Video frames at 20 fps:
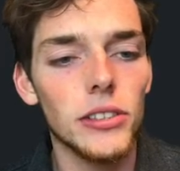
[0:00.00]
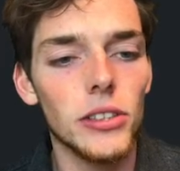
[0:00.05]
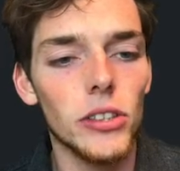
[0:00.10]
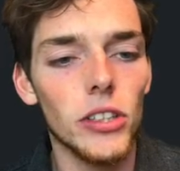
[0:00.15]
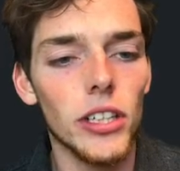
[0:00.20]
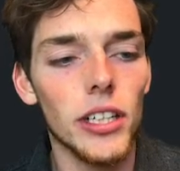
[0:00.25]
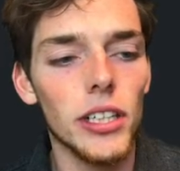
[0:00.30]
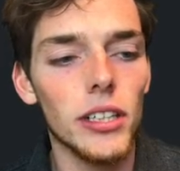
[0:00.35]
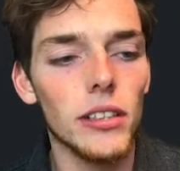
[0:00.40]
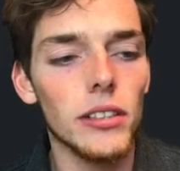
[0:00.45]

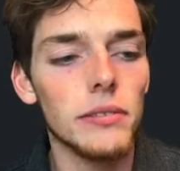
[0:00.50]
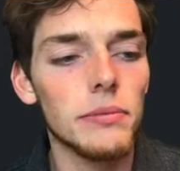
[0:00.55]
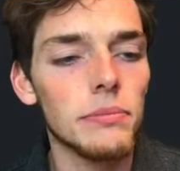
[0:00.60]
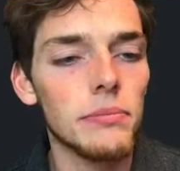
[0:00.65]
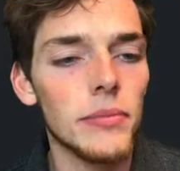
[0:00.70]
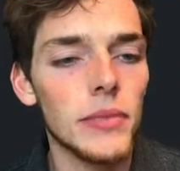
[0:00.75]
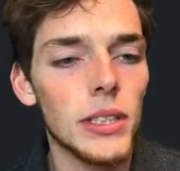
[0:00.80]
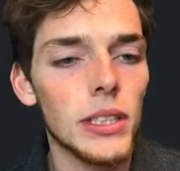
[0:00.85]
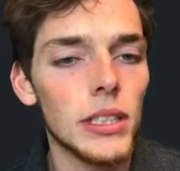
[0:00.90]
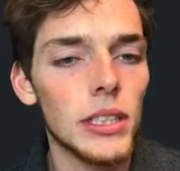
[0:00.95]
U R L.
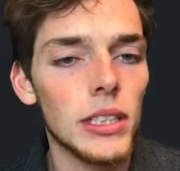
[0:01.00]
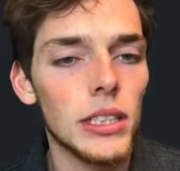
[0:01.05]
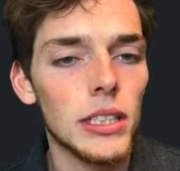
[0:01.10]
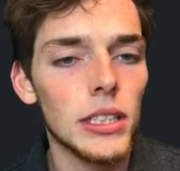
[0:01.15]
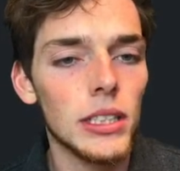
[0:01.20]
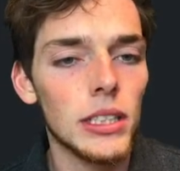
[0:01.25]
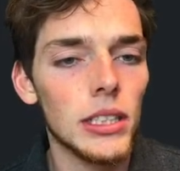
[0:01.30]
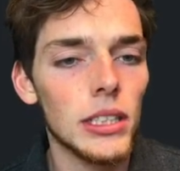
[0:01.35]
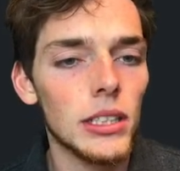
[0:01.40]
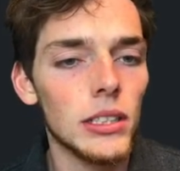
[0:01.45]

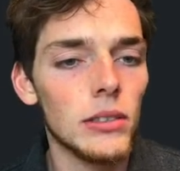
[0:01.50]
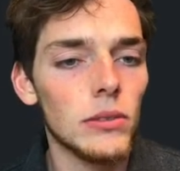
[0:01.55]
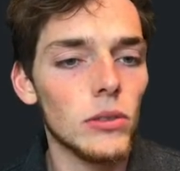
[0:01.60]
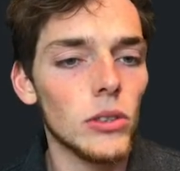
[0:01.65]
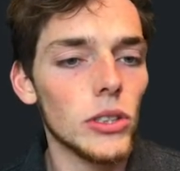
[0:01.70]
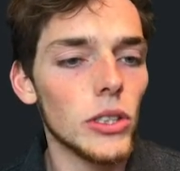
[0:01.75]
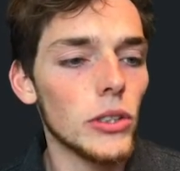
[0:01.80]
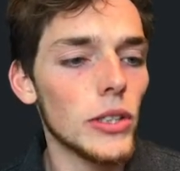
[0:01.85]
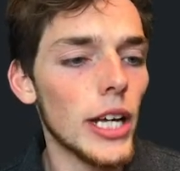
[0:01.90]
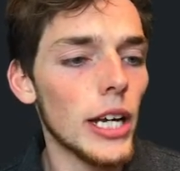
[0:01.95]

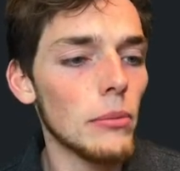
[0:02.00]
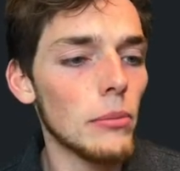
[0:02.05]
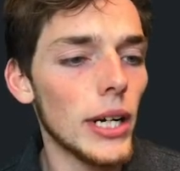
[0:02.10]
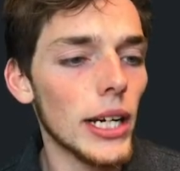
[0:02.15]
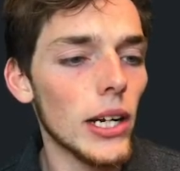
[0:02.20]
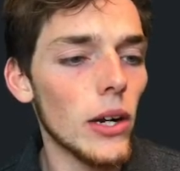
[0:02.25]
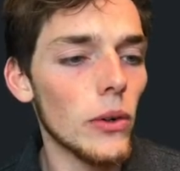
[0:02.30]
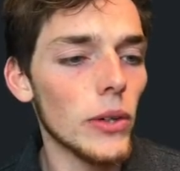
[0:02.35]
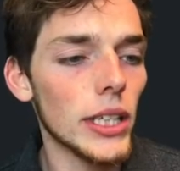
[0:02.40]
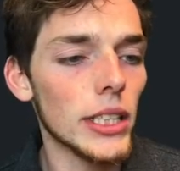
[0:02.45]
We'll do that
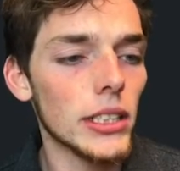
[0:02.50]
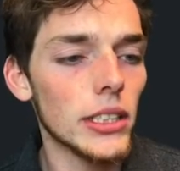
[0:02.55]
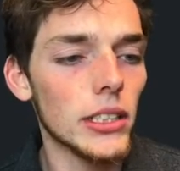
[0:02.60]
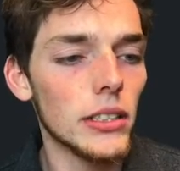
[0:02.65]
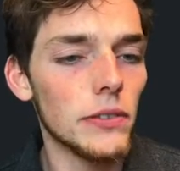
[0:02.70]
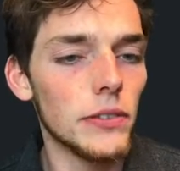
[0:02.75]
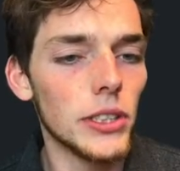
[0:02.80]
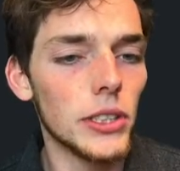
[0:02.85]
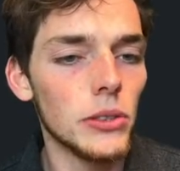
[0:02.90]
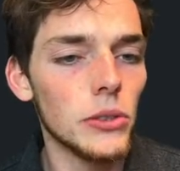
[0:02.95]
by going into
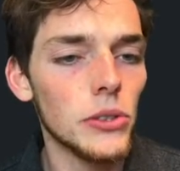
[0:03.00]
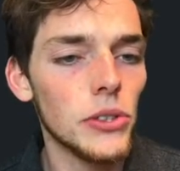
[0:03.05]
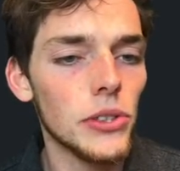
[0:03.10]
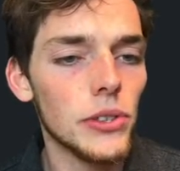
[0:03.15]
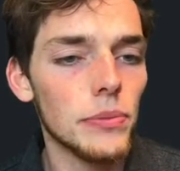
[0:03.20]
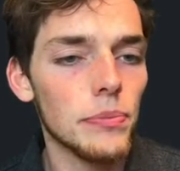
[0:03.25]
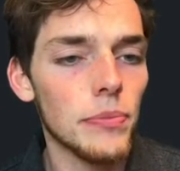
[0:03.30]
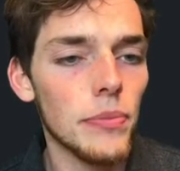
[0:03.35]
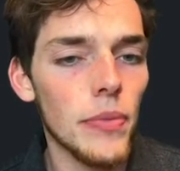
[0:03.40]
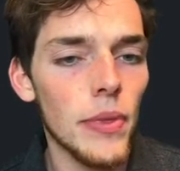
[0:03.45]
the views.